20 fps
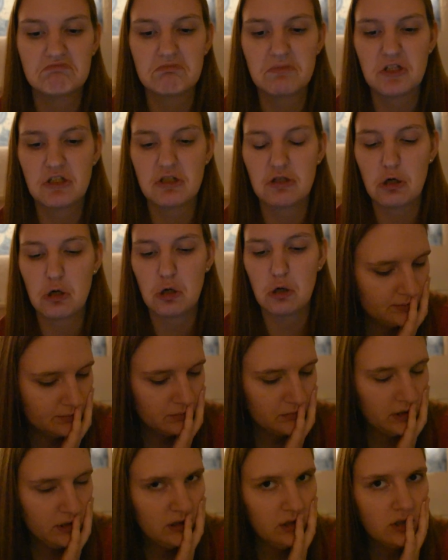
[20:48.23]
So
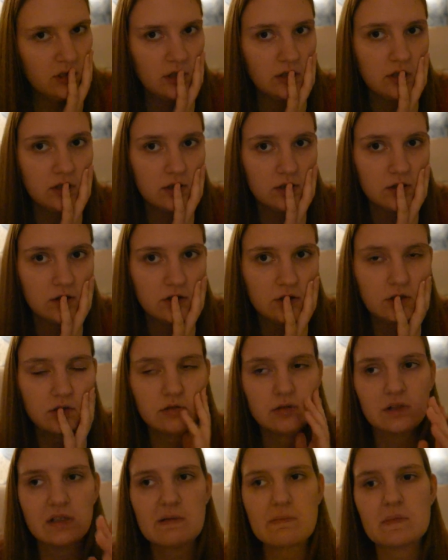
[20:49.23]

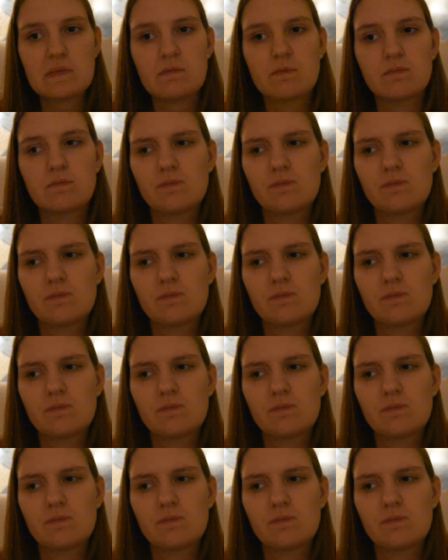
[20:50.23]
I'm